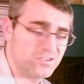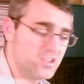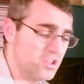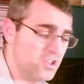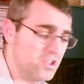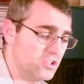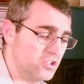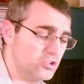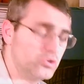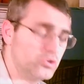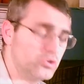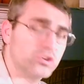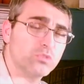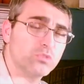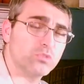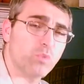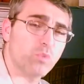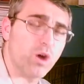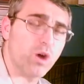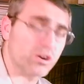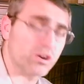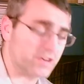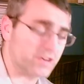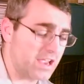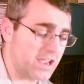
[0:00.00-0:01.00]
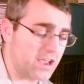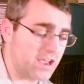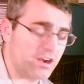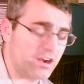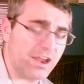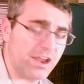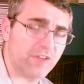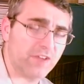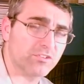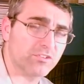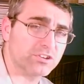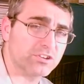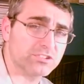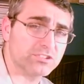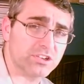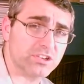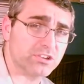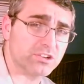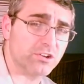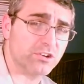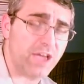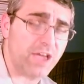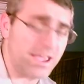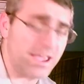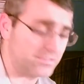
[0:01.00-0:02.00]
You can walk down every
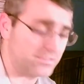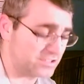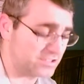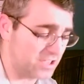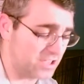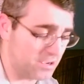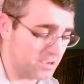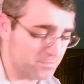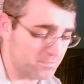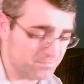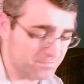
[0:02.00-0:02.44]
single half step, or